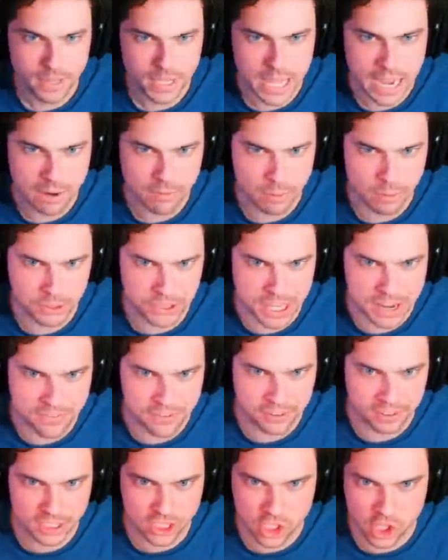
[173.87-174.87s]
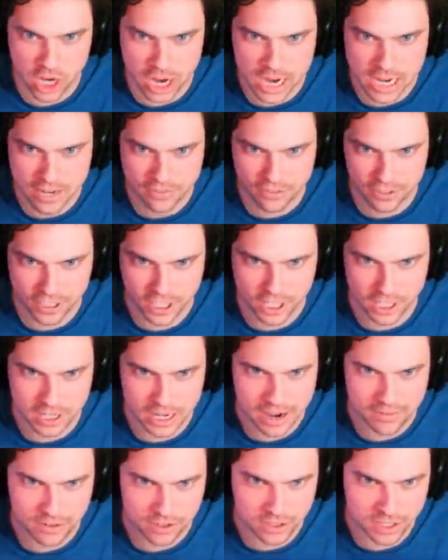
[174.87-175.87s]
Yeah, we will definitely try a different gun
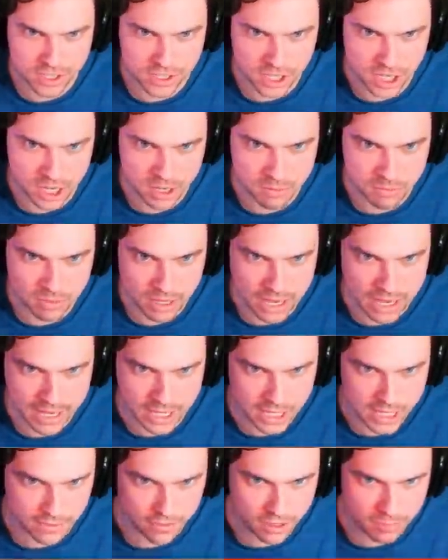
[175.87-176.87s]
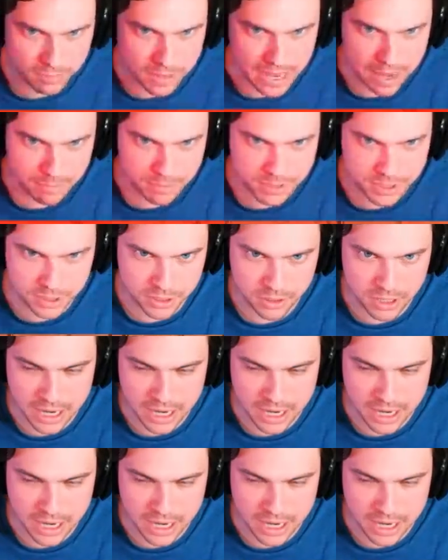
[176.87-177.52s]
after this game and a different map too.